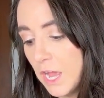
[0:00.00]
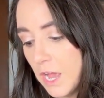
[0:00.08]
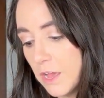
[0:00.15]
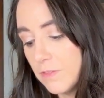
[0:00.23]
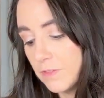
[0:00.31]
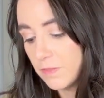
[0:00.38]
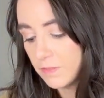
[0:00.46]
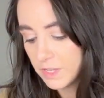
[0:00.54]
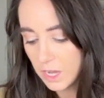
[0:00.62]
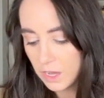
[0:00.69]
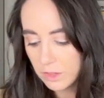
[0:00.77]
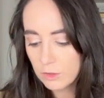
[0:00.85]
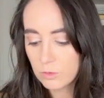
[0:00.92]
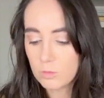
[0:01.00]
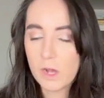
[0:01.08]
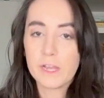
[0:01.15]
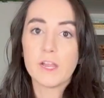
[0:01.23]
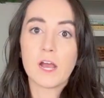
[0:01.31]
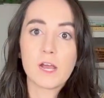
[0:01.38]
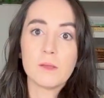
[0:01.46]
And then the other
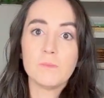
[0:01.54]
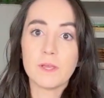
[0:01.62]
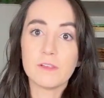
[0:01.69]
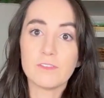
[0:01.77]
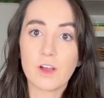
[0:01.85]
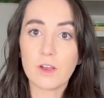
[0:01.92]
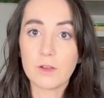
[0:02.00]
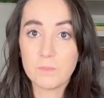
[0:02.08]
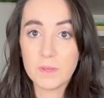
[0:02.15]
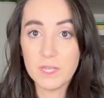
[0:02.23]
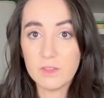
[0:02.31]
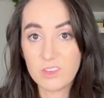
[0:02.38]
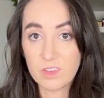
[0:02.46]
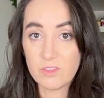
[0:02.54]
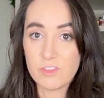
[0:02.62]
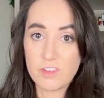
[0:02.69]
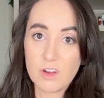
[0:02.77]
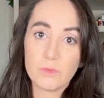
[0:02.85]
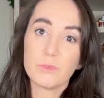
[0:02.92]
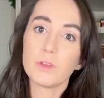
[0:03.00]
one I baked on a pizza stone.